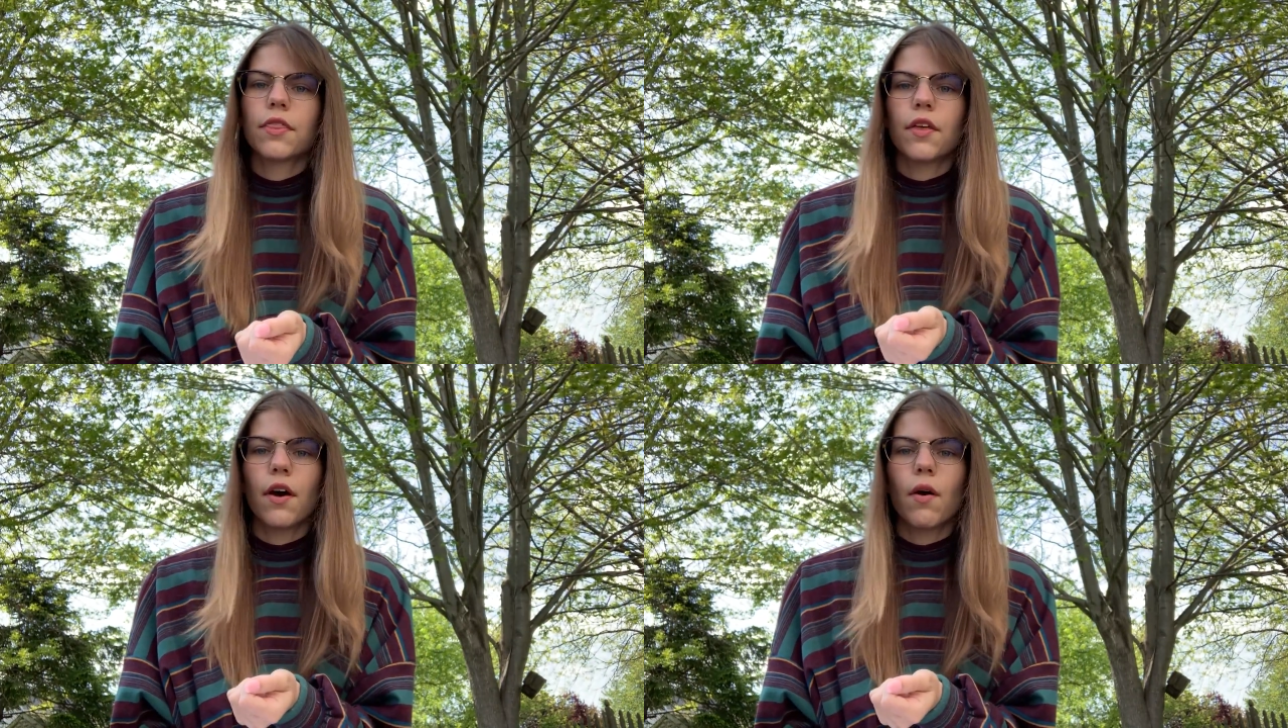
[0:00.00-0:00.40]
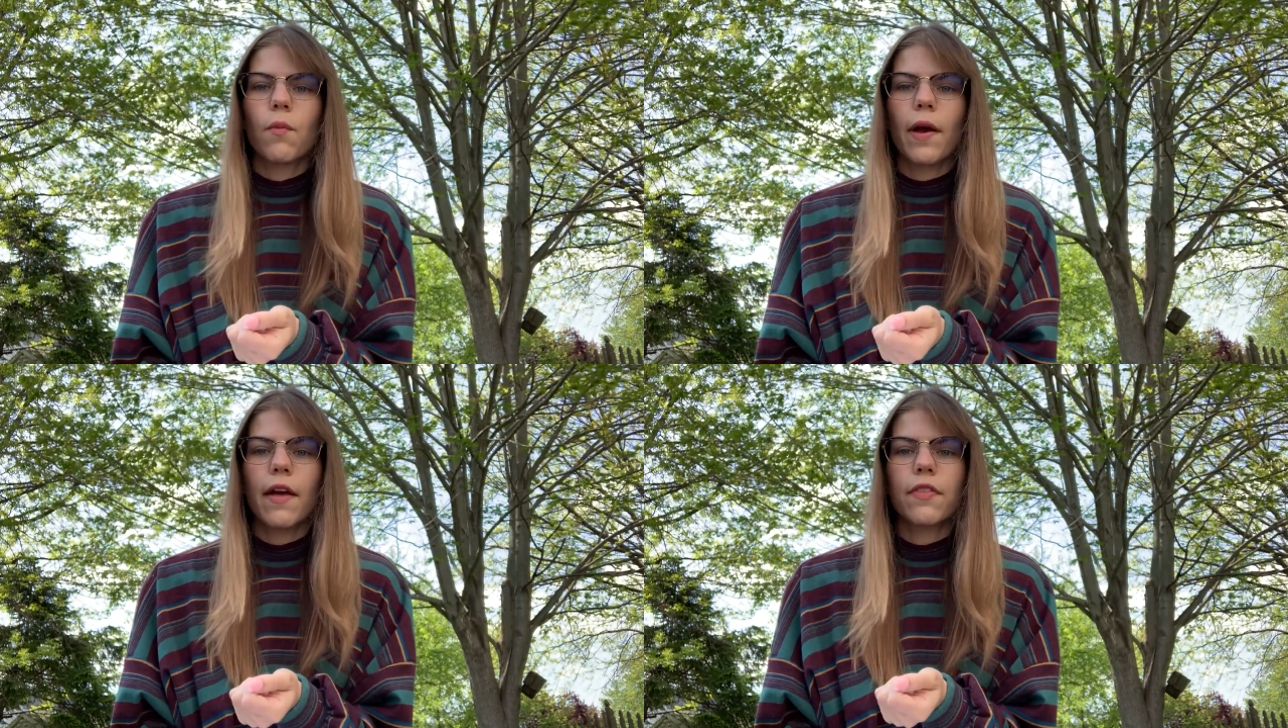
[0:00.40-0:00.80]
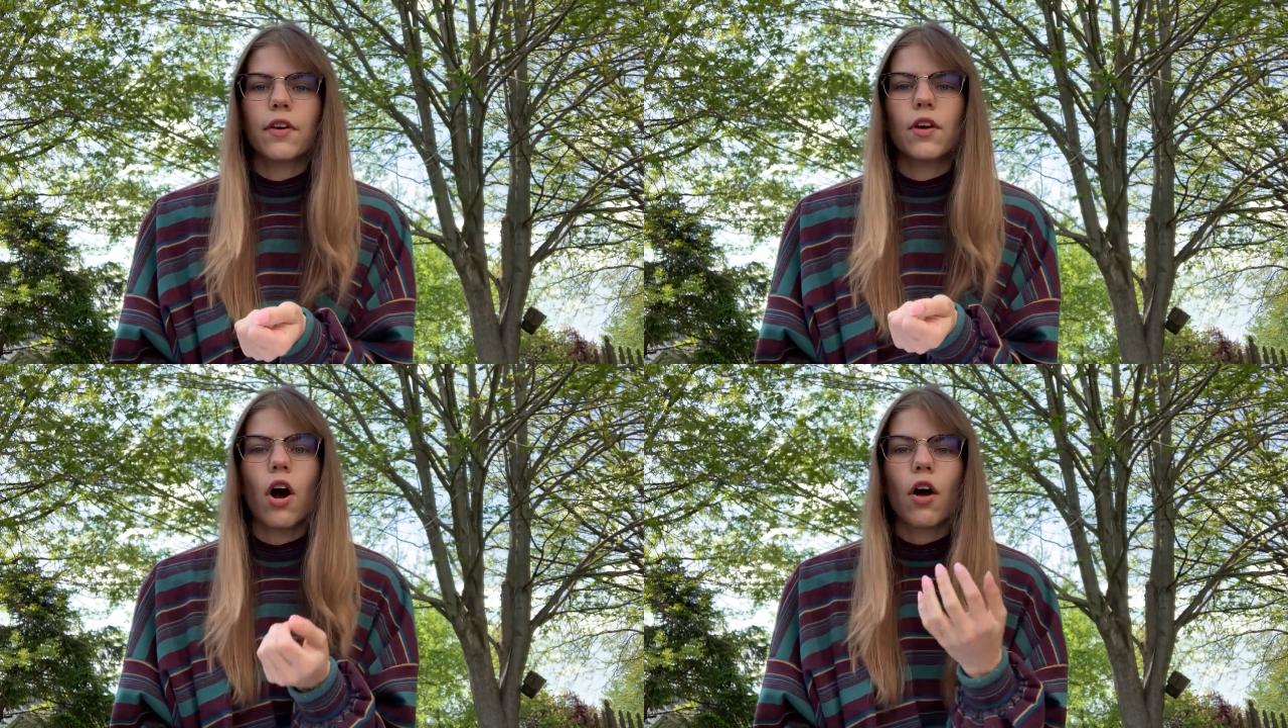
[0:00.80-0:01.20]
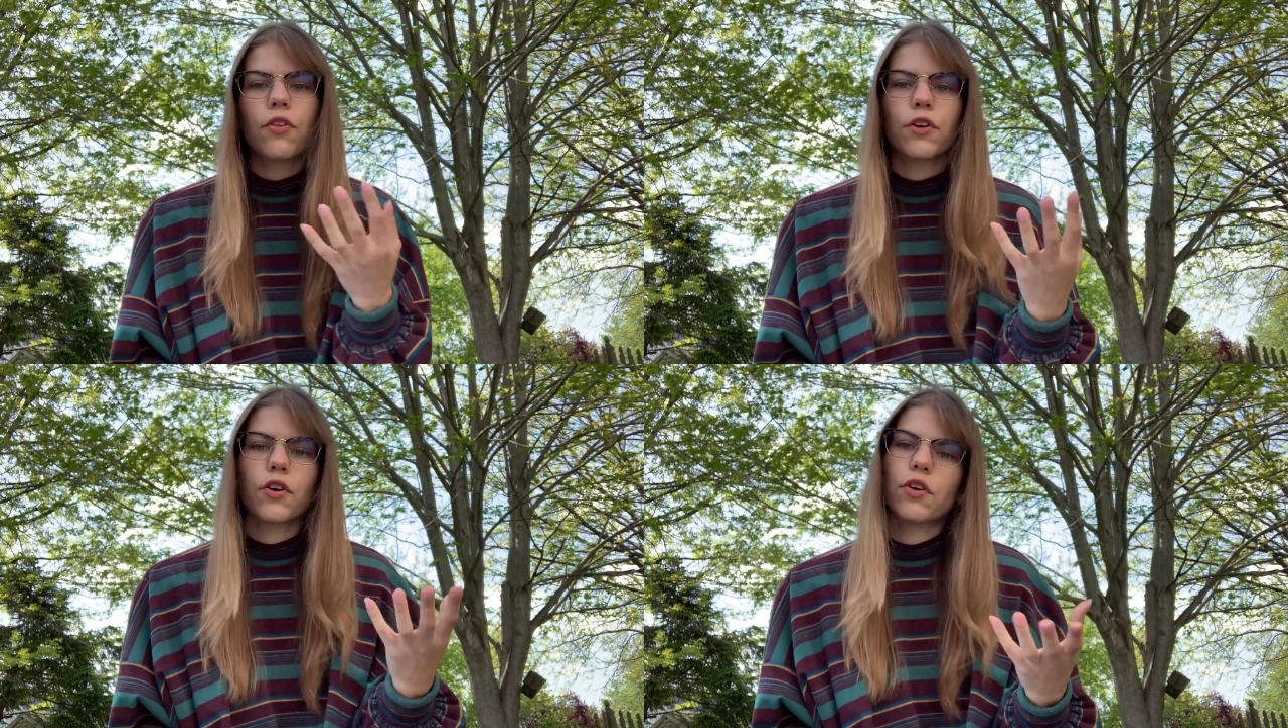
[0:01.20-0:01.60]
the way the
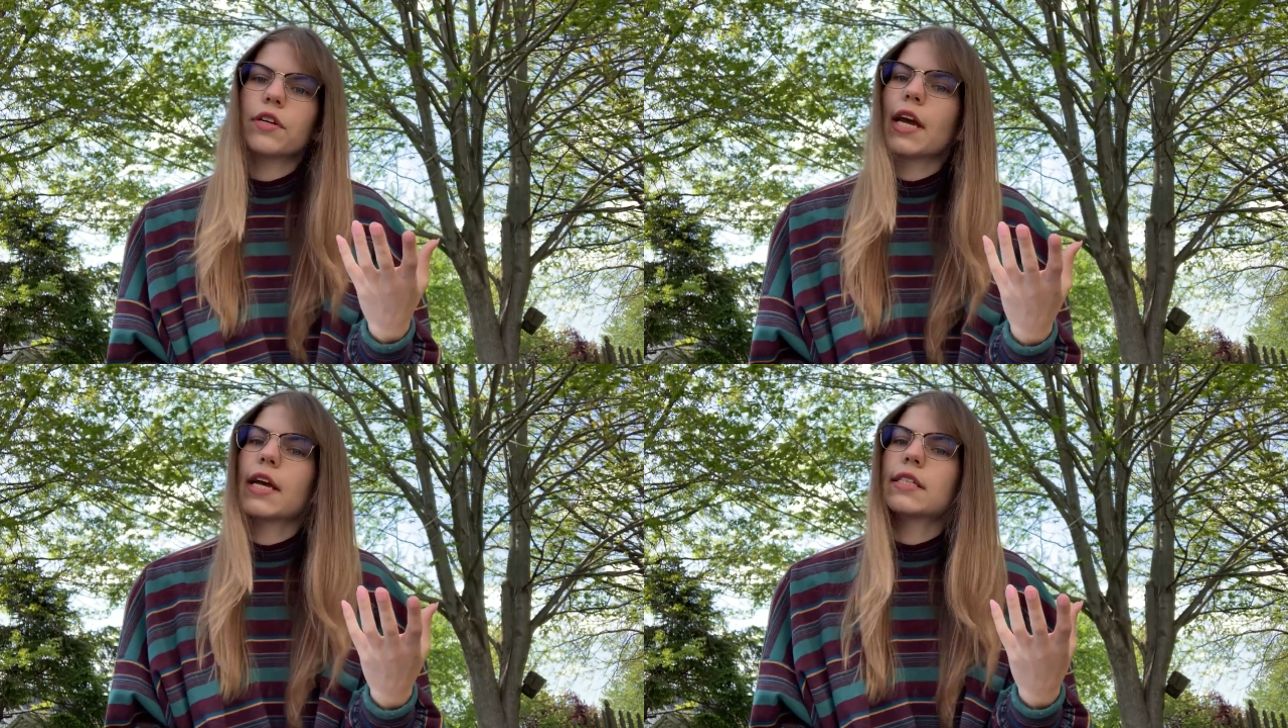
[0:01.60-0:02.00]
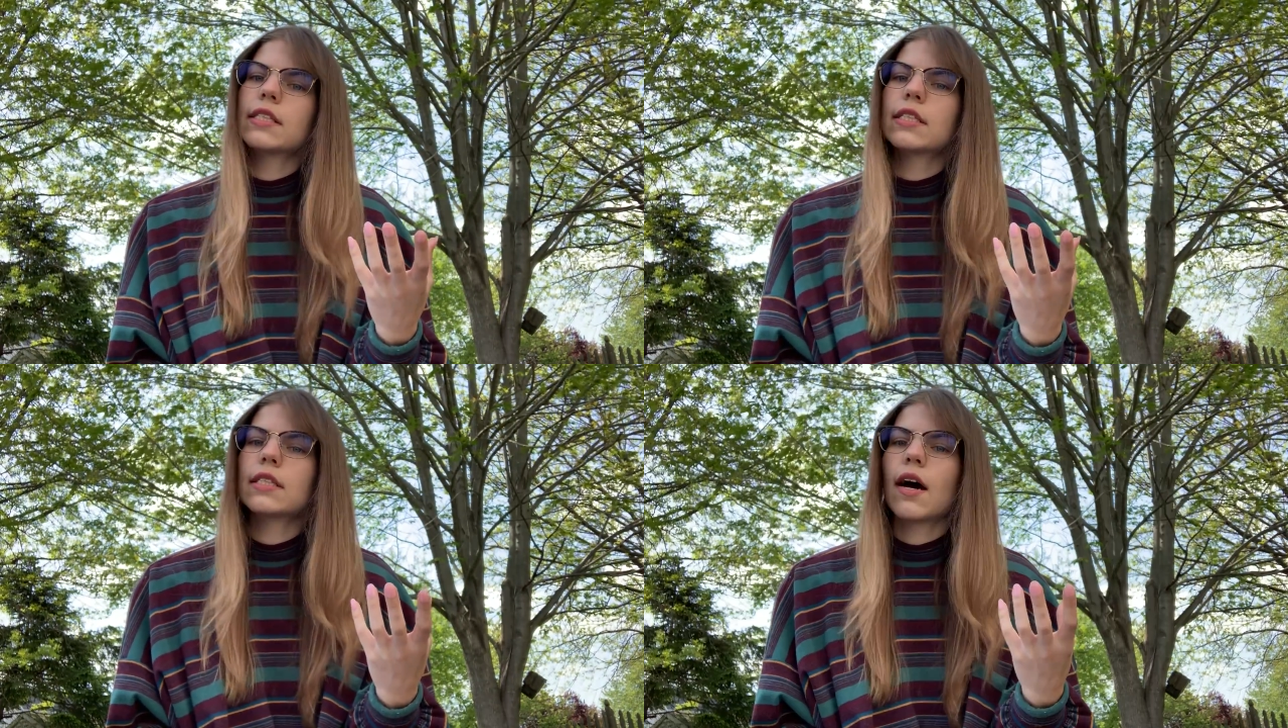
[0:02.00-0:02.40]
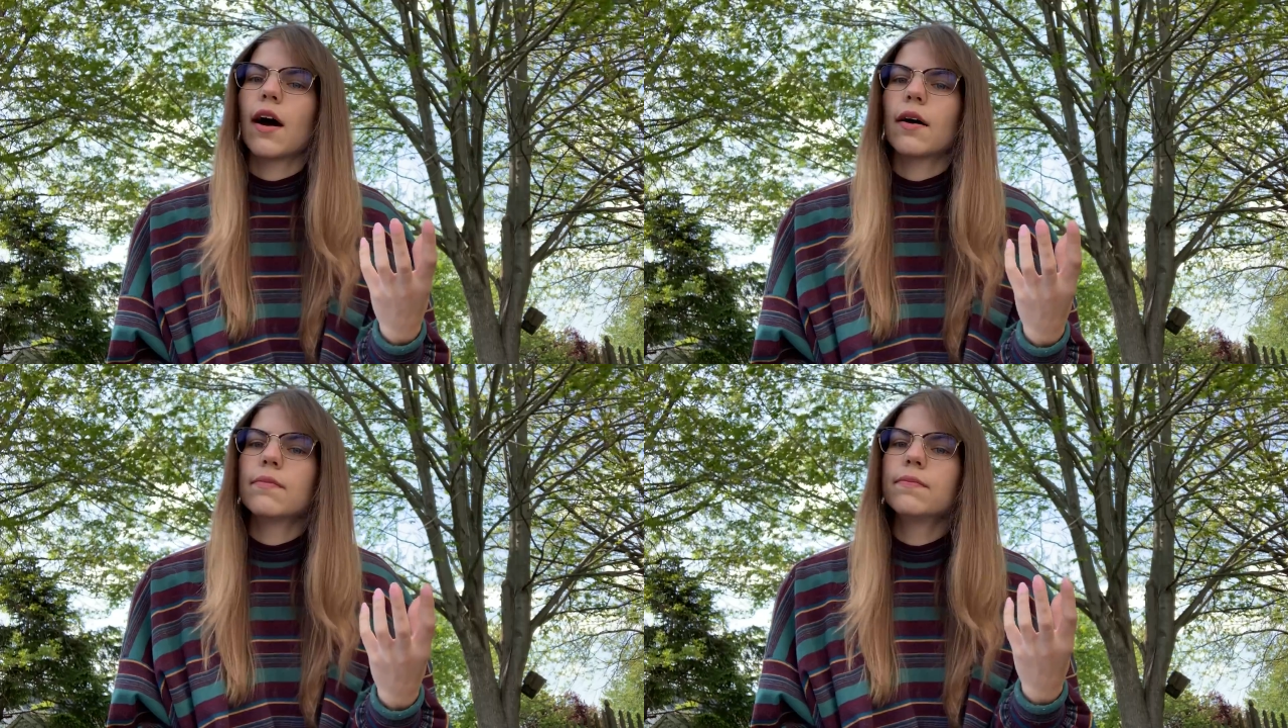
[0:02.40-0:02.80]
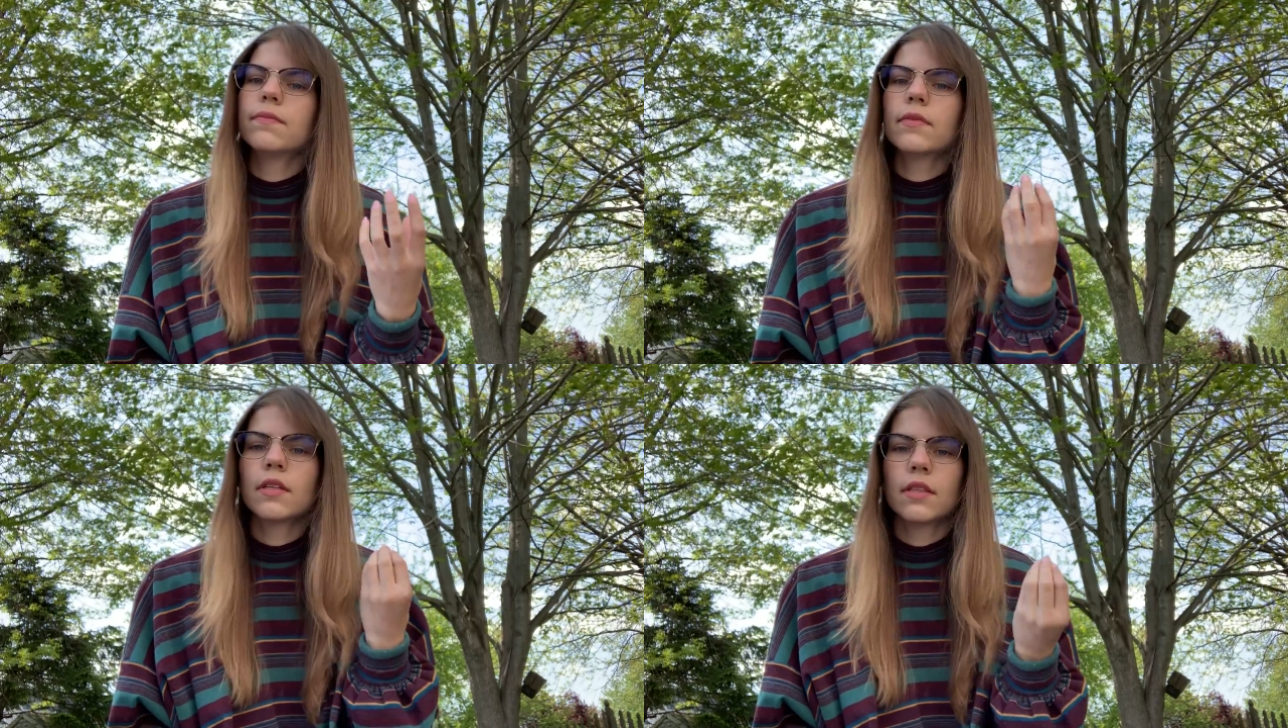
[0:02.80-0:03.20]
author creates
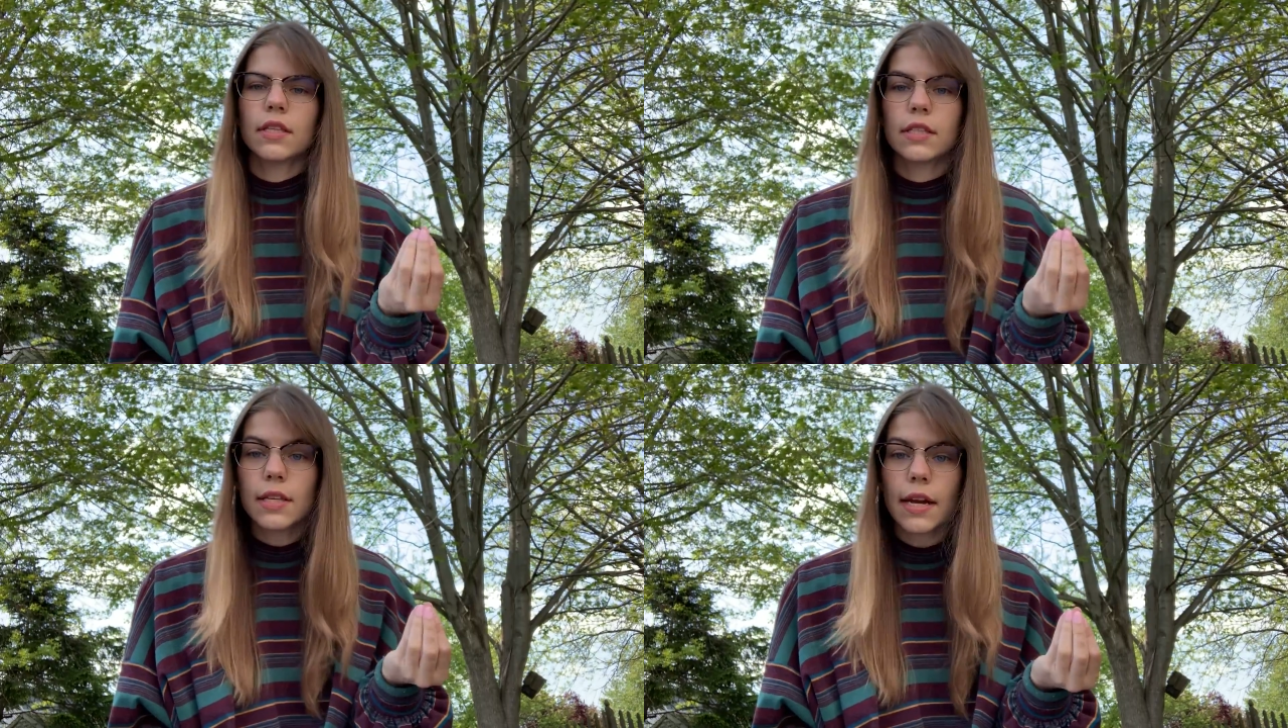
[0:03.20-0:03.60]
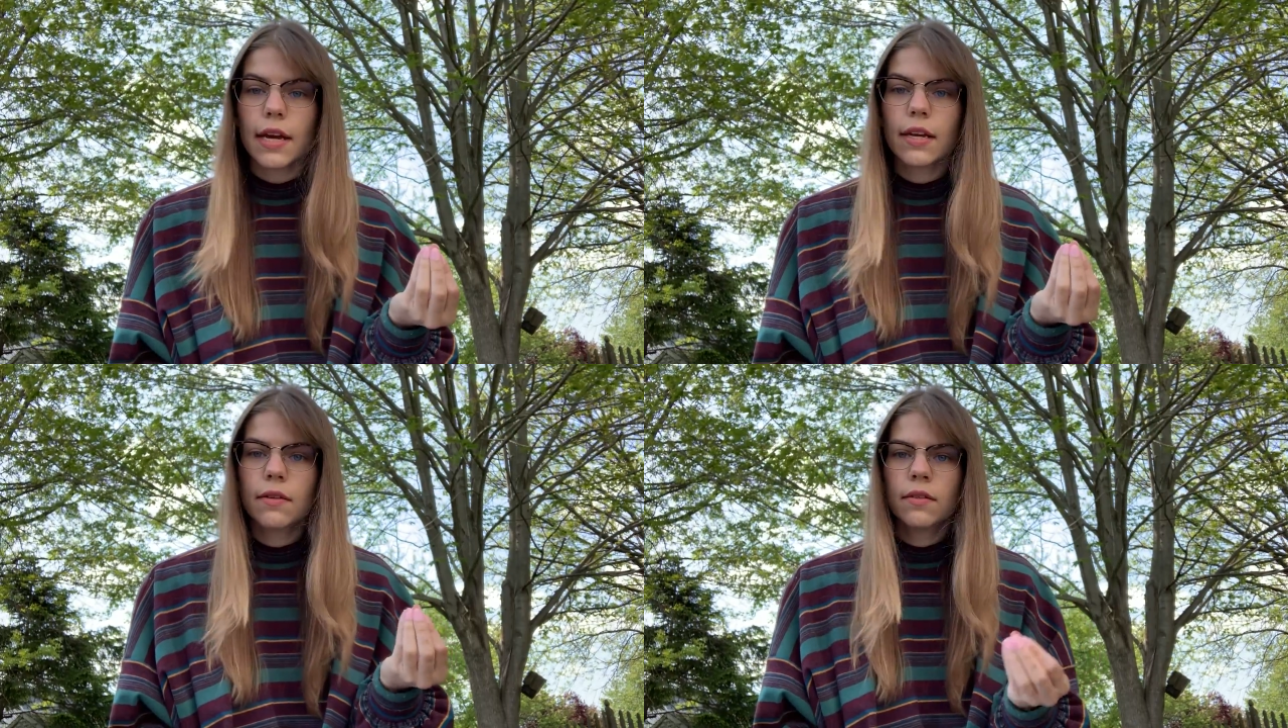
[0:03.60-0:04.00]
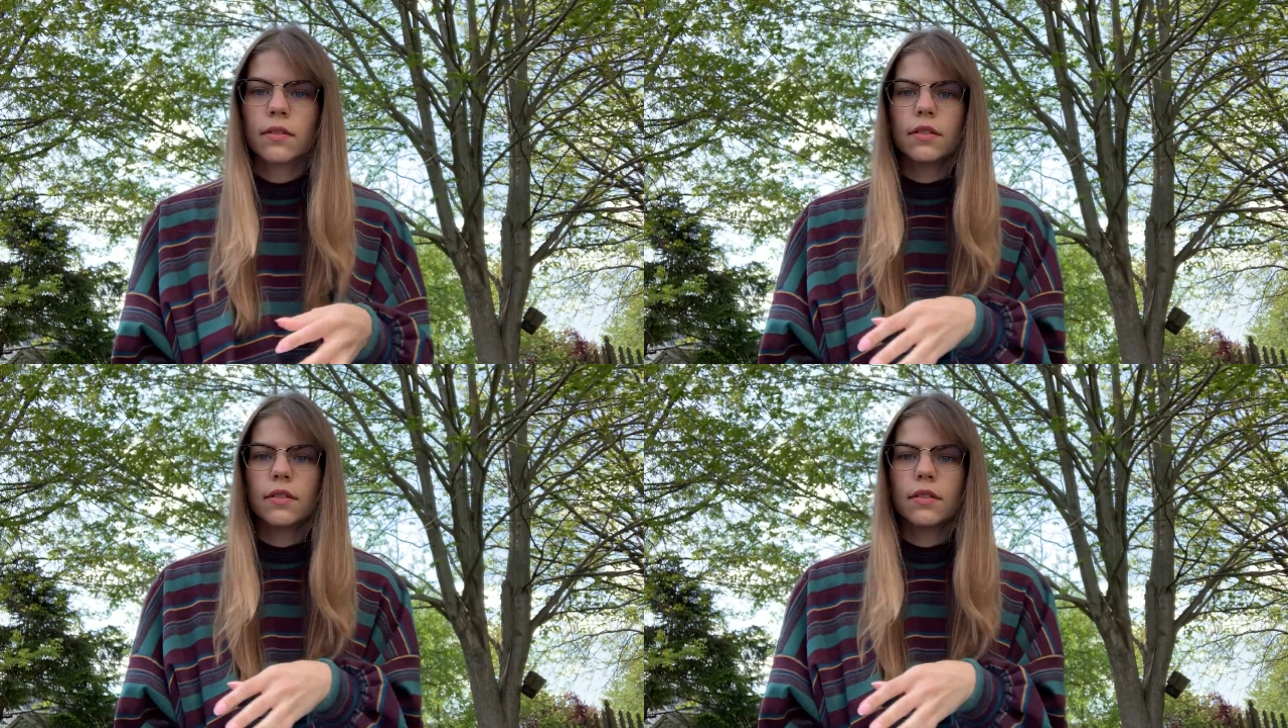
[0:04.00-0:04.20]
the setting.